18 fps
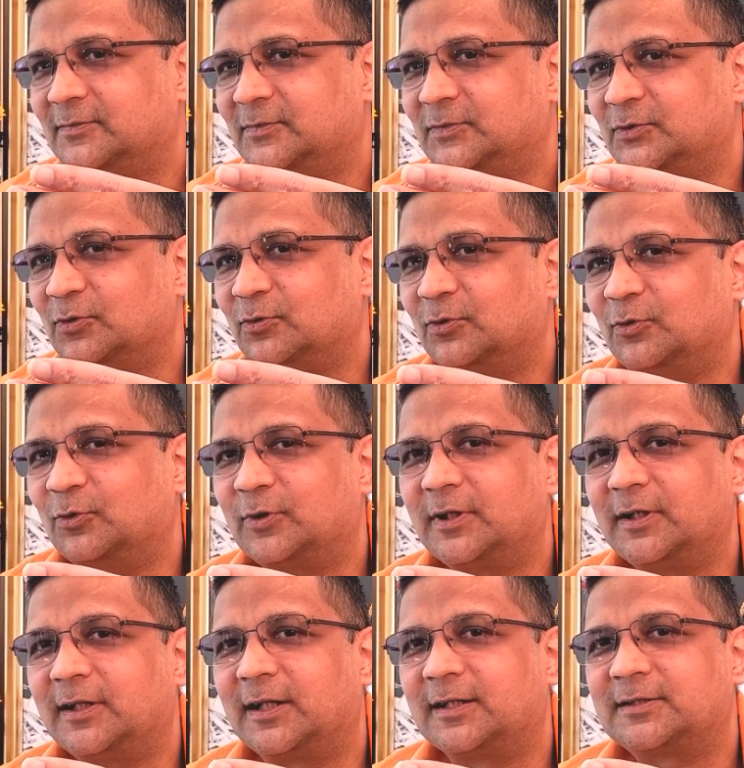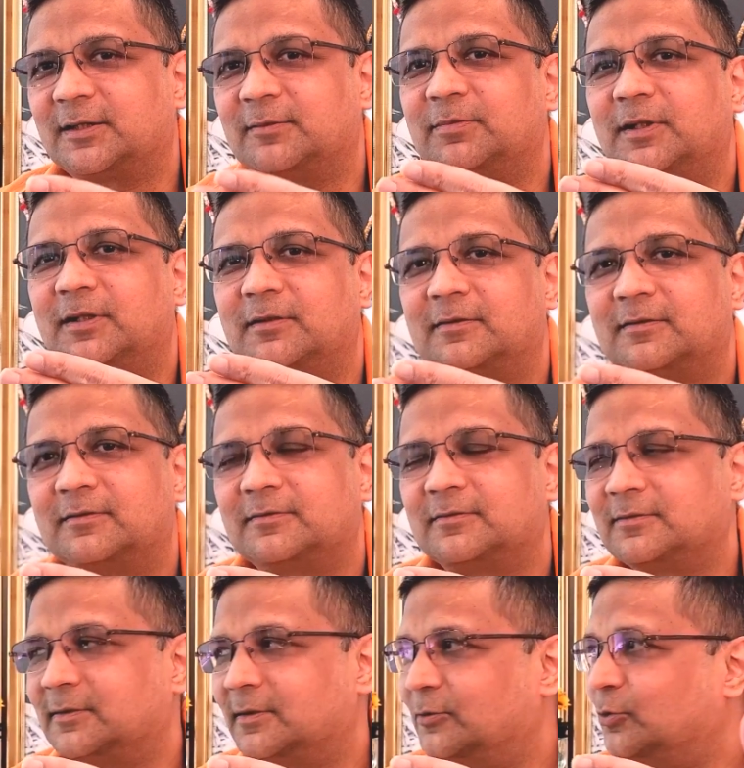So looking at
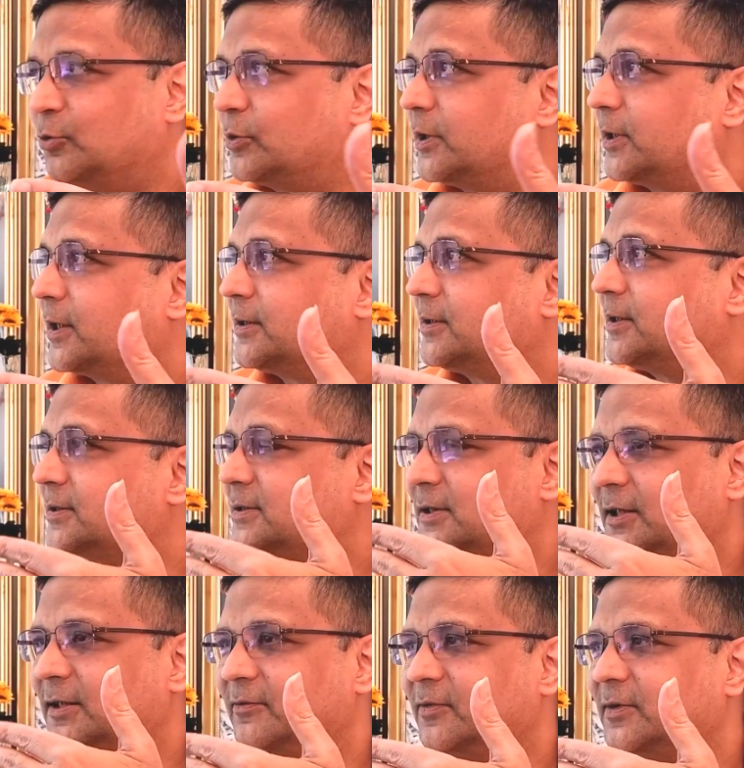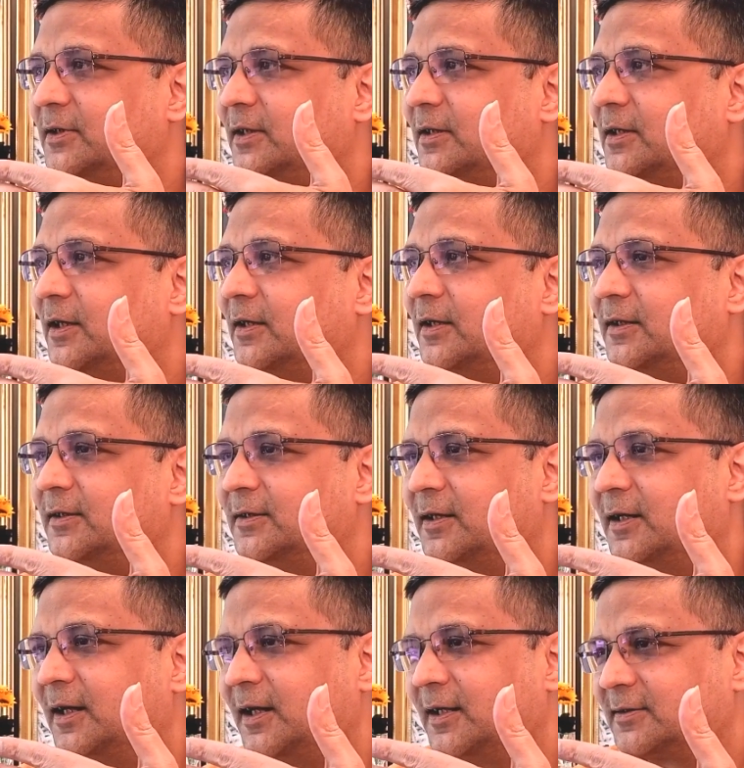the sun with a colored
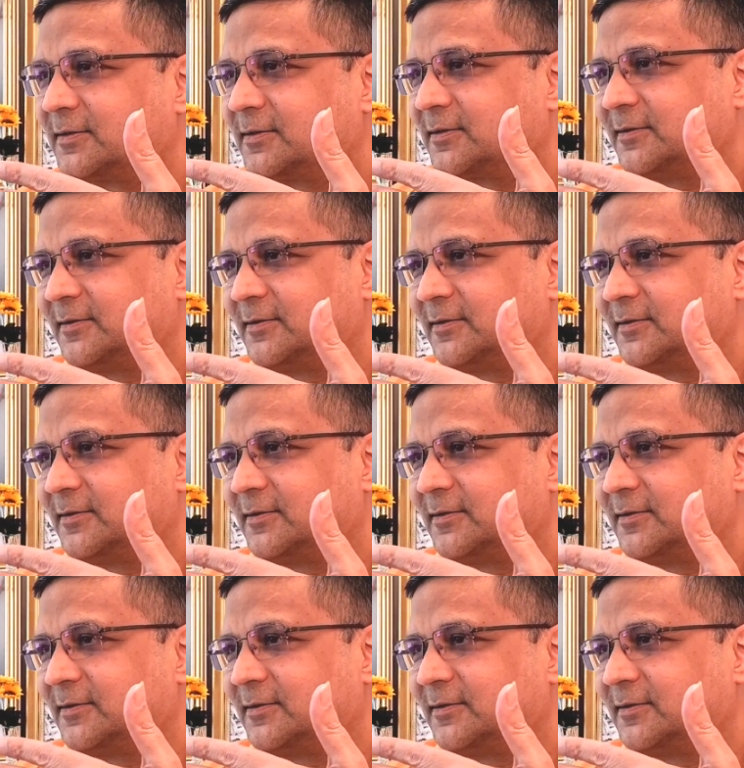glass.